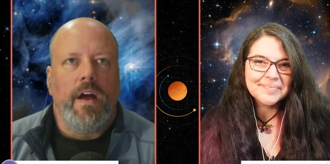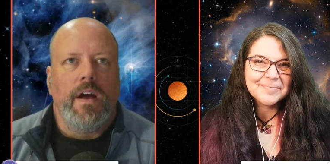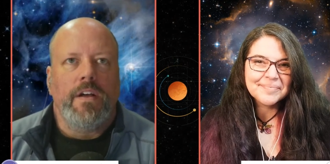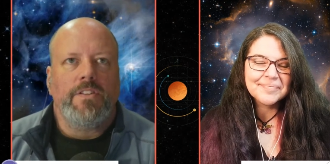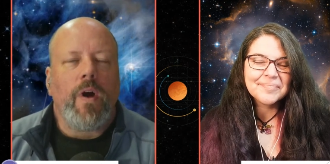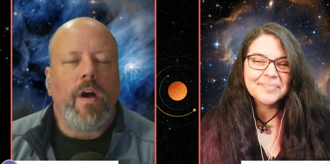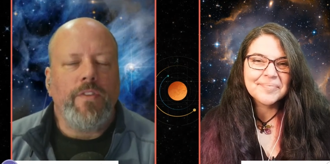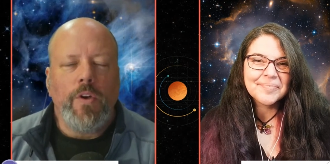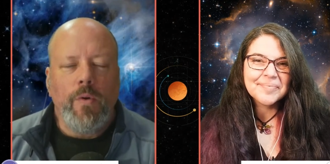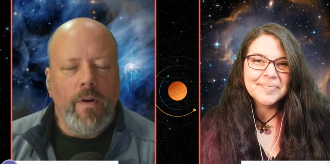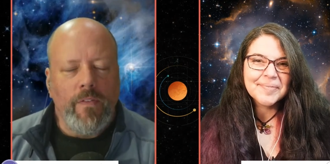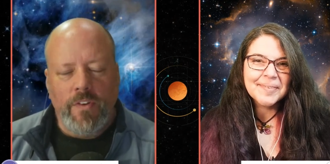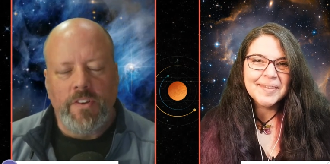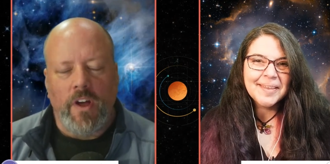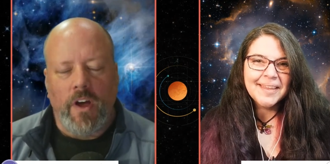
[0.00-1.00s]
Speaker 1: So have you
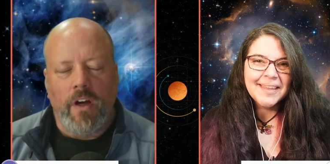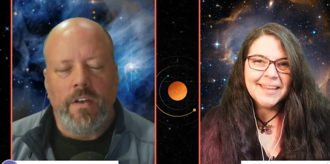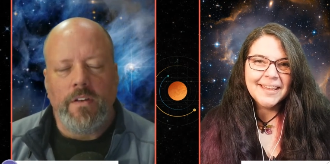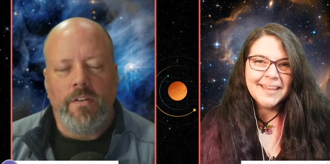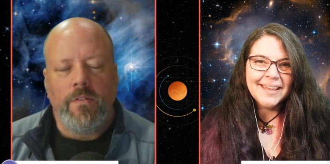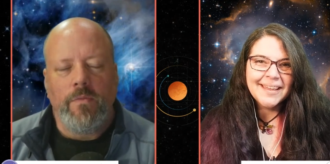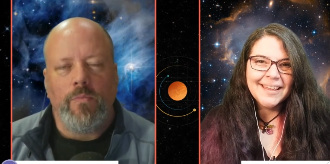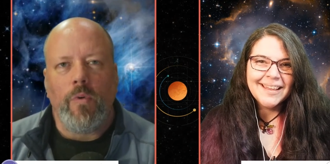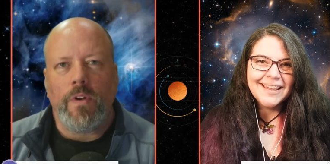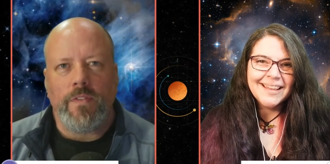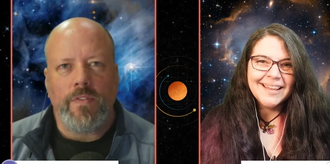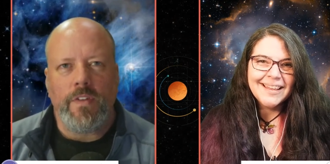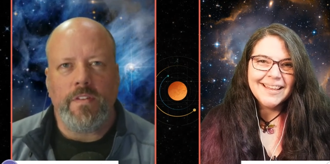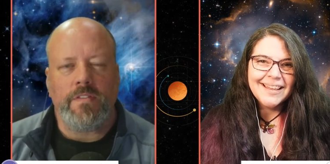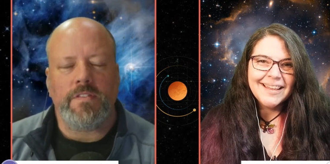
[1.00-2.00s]
ever done one of
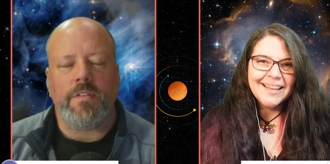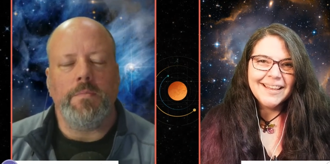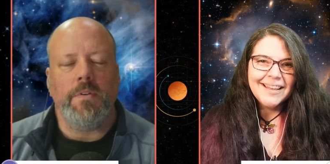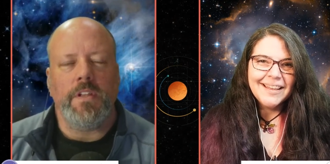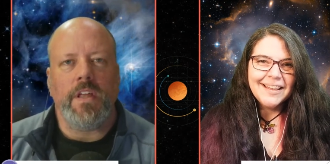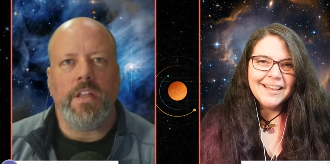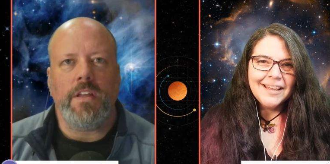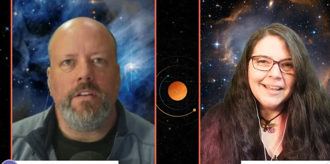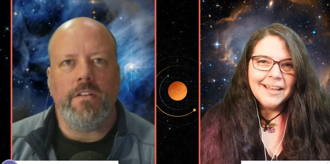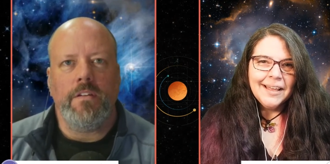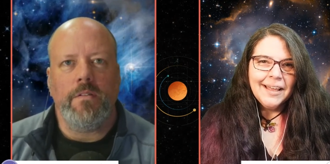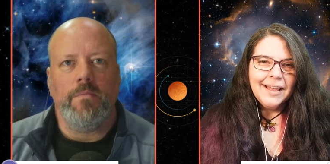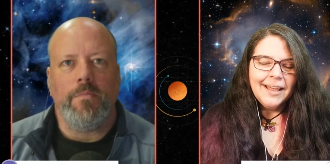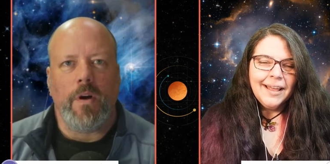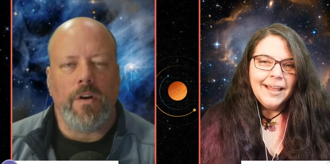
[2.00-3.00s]
these simulated
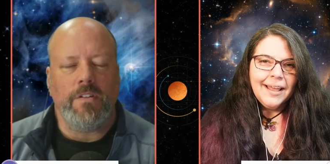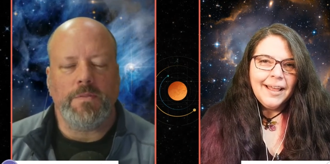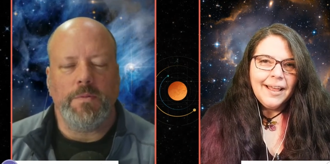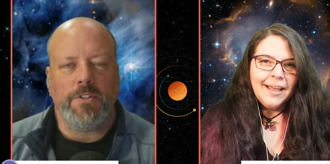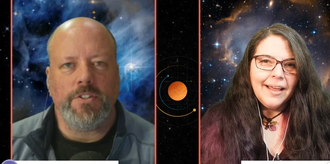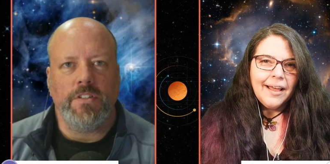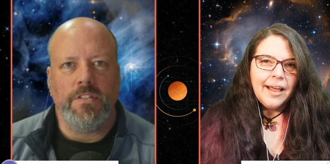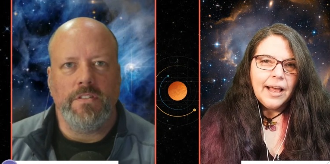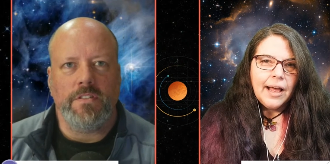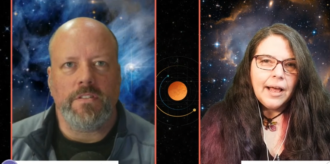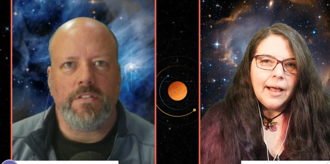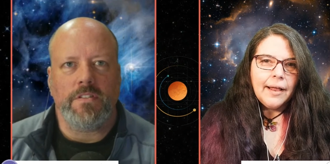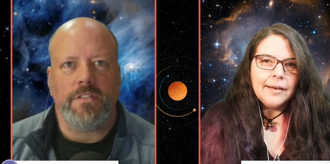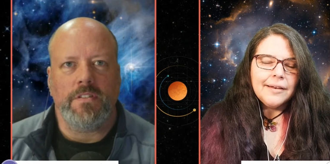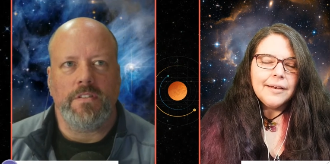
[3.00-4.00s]
Mars missions?
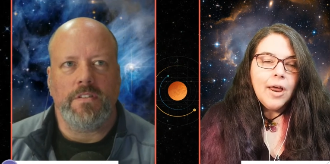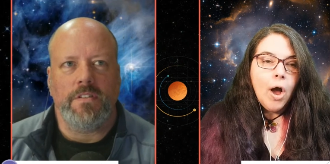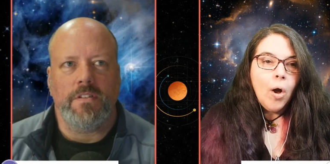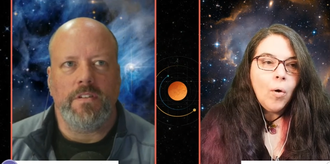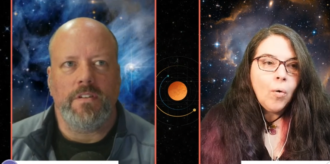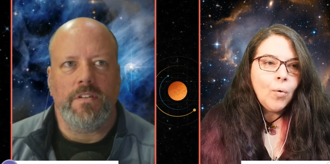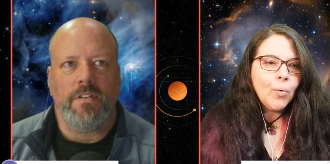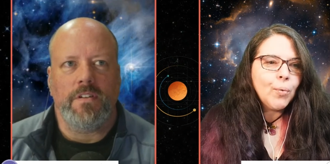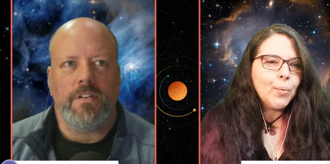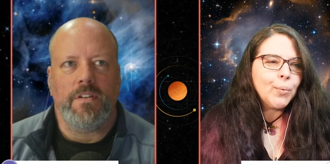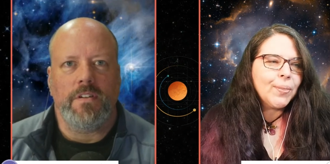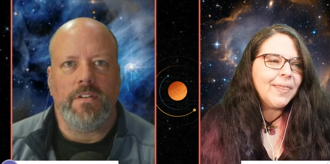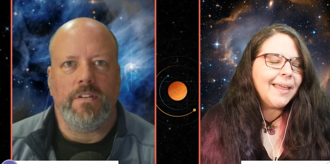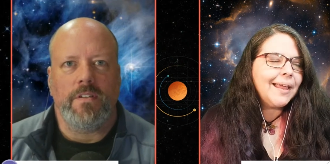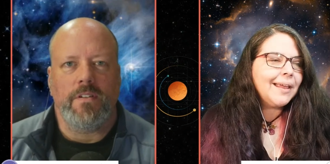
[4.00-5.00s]

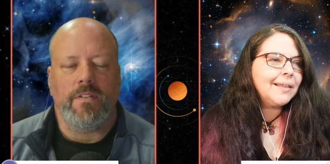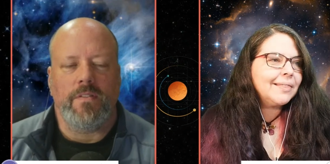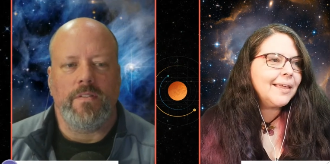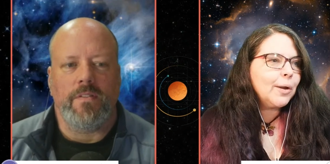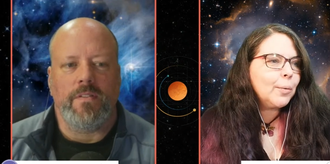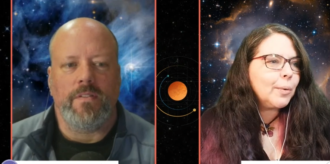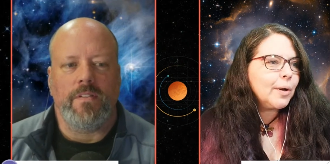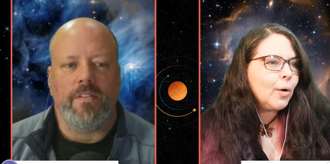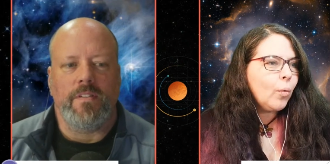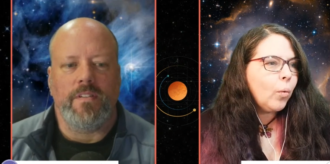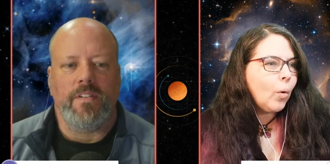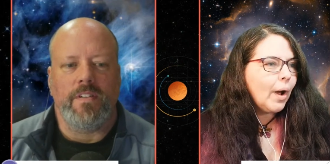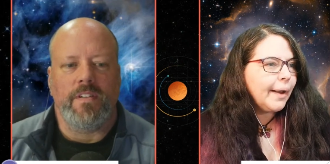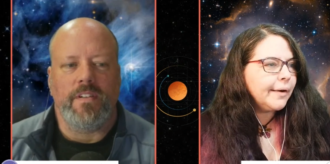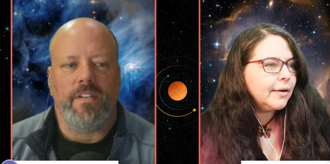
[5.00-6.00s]
Speaker 2: No, they they
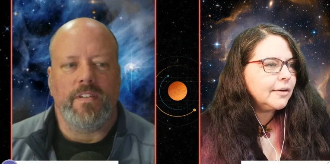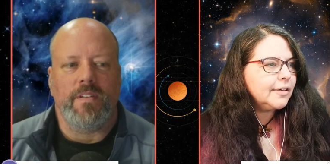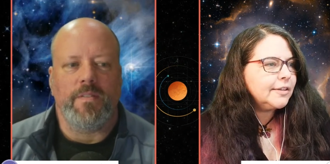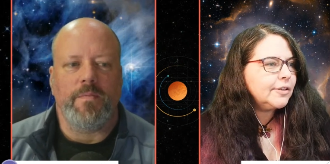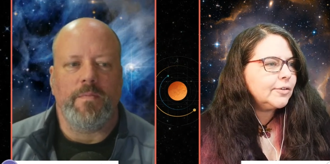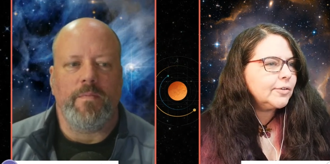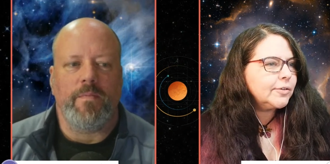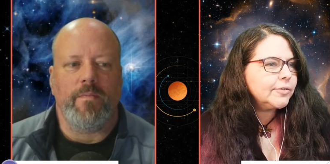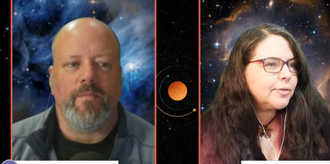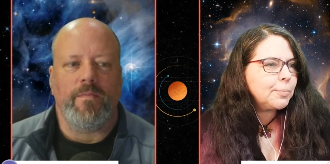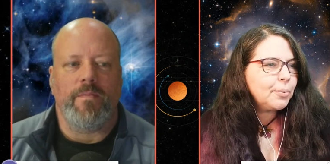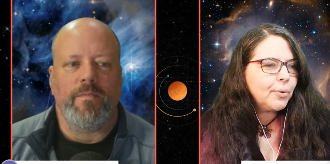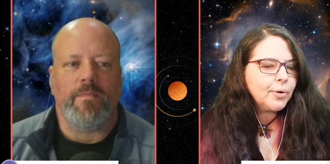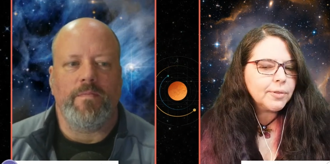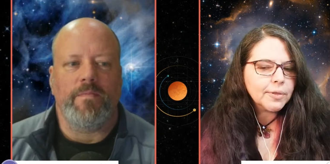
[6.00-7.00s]
require you
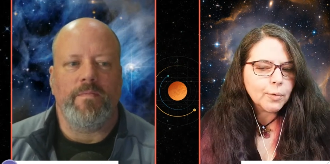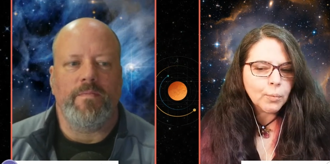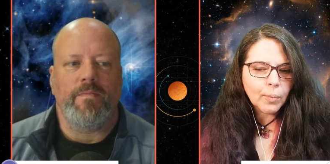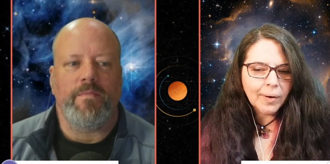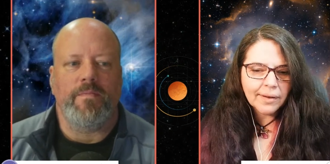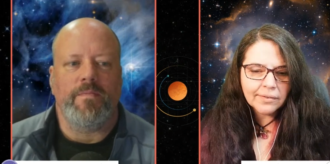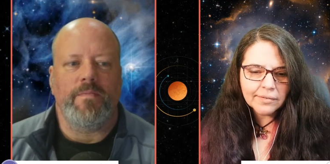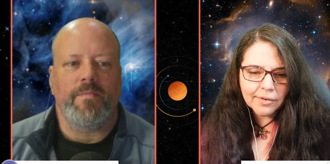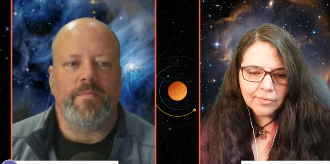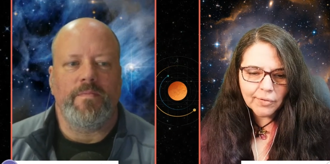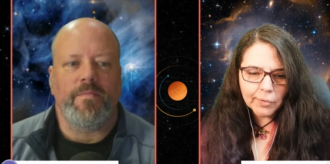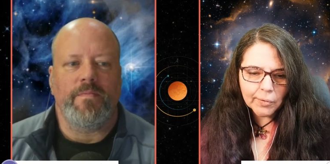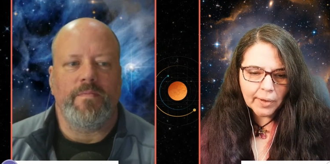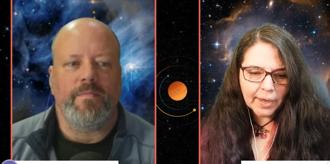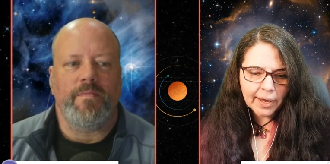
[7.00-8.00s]
to put the rest
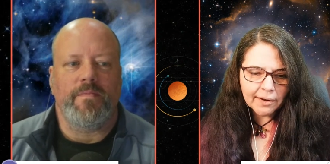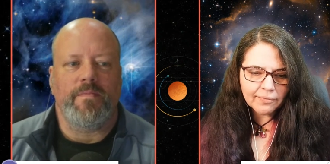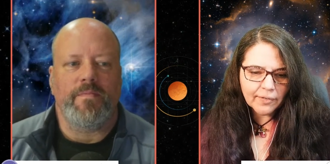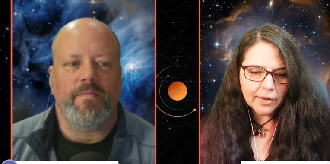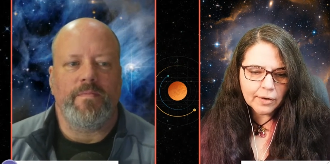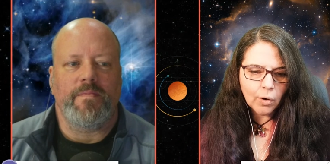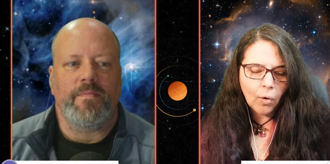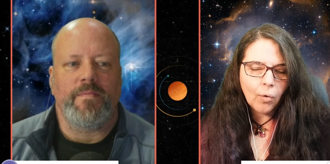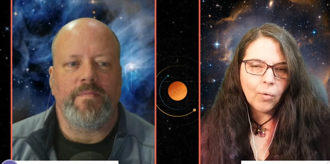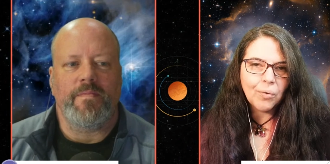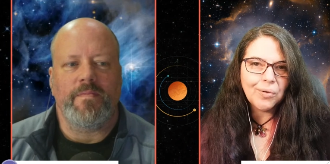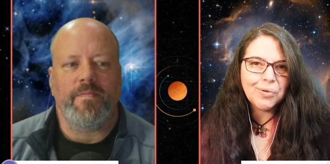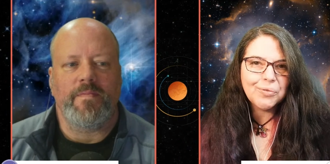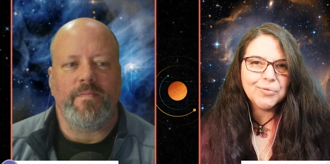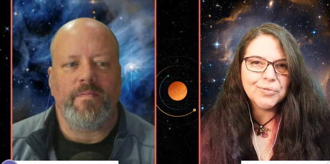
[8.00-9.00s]
of your life on
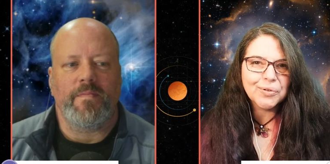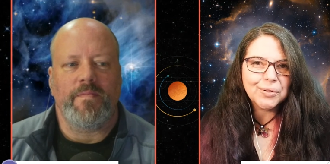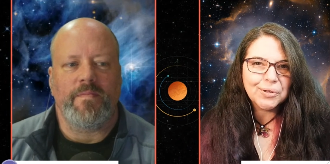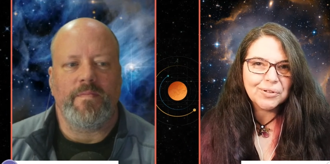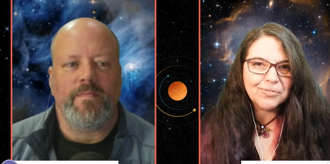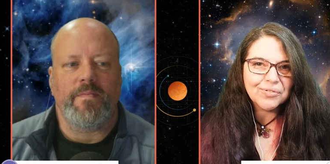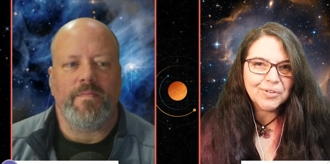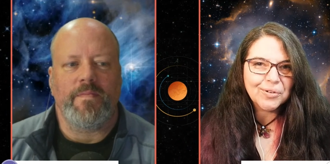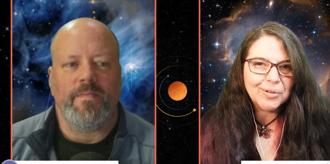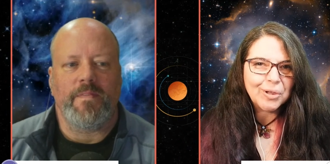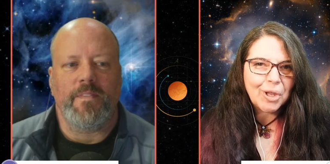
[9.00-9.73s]
hold for for